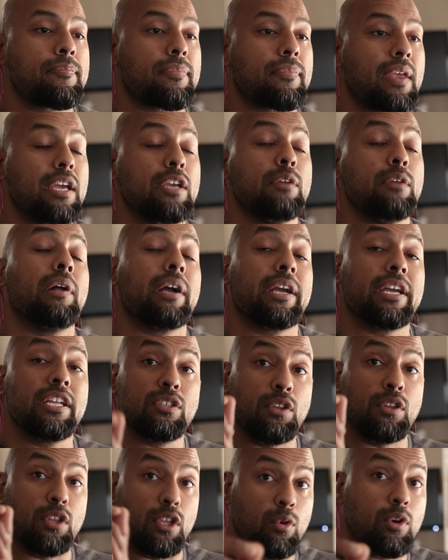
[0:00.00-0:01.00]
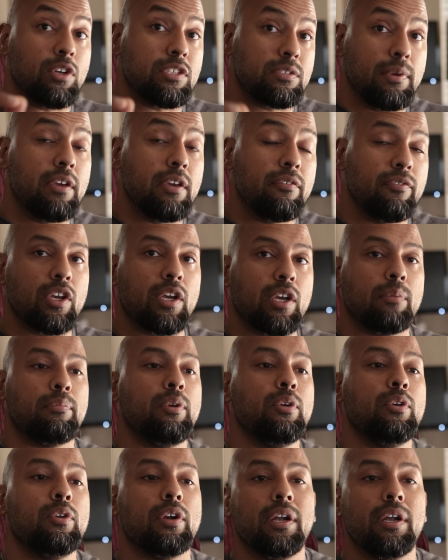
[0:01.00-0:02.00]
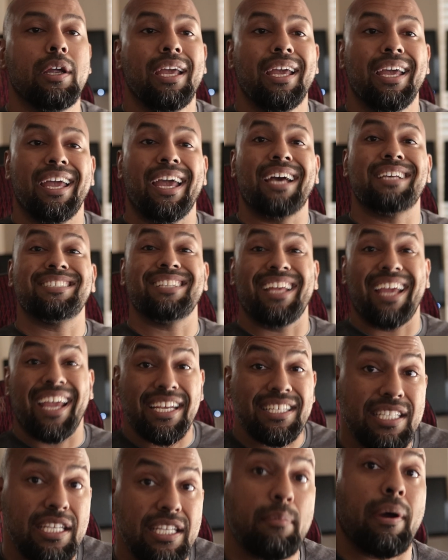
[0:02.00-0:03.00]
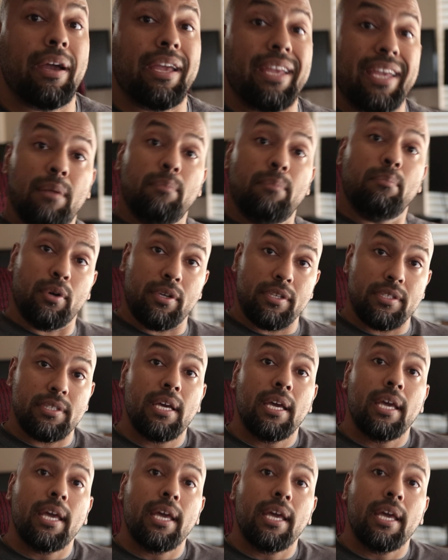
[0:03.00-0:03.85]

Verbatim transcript: uh, you plug into the U S B of your computer. It has an H D M I input.